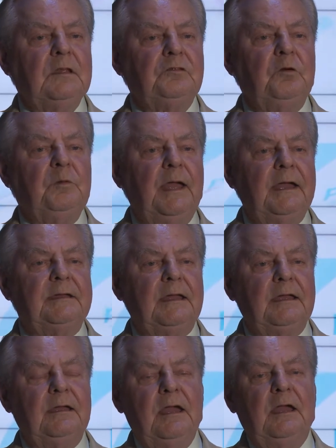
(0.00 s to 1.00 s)
So we had
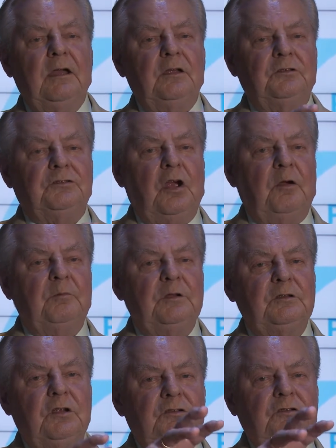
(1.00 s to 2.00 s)
a
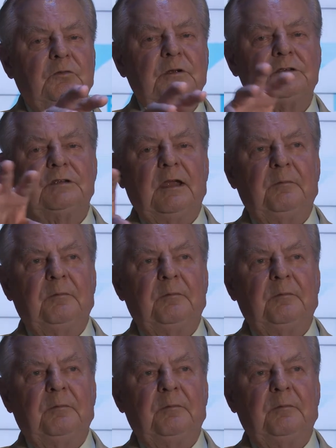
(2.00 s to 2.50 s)
German Jewish